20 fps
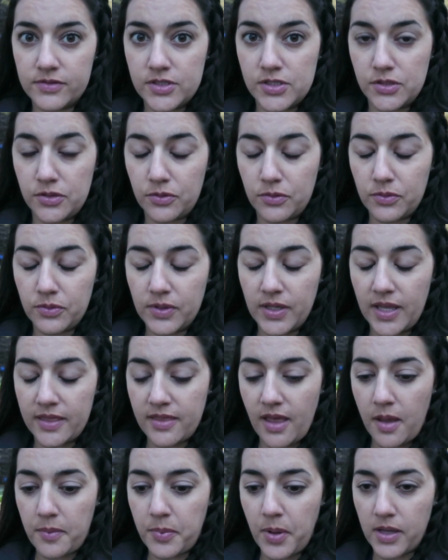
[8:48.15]
to
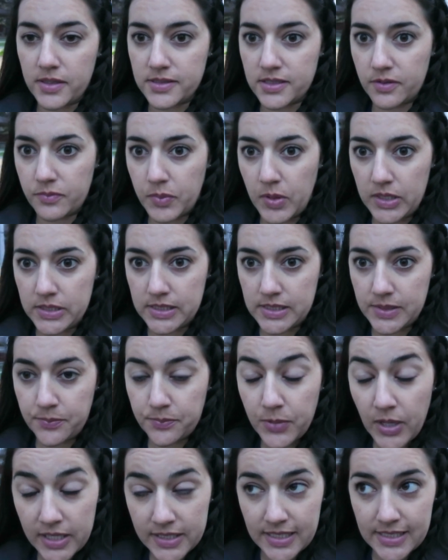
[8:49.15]
get that positive
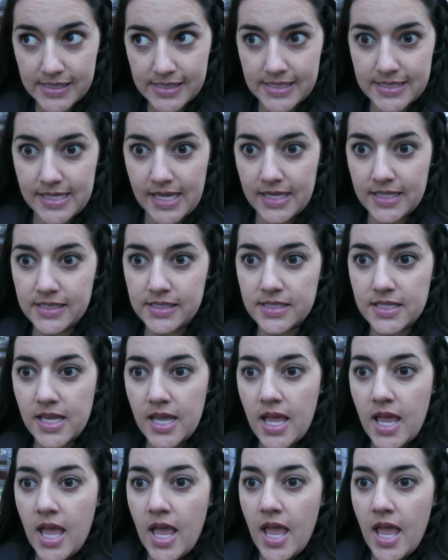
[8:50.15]
pregnancy test,